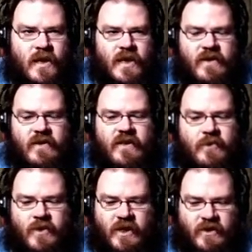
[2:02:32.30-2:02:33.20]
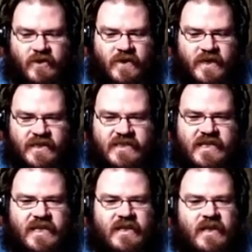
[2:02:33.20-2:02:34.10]
And there are a couple of other things,
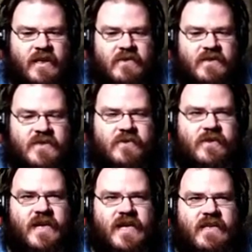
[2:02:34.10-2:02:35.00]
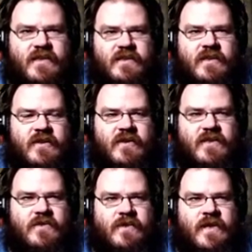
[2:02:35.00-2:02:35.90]
like the story, the
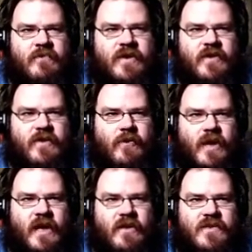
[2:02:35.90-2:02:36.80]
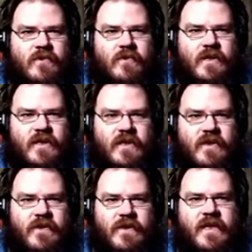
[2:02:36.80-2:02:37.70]
story in Breath of the Wild is really
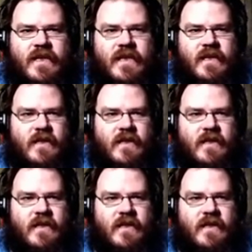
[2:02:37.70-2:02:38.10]
thin.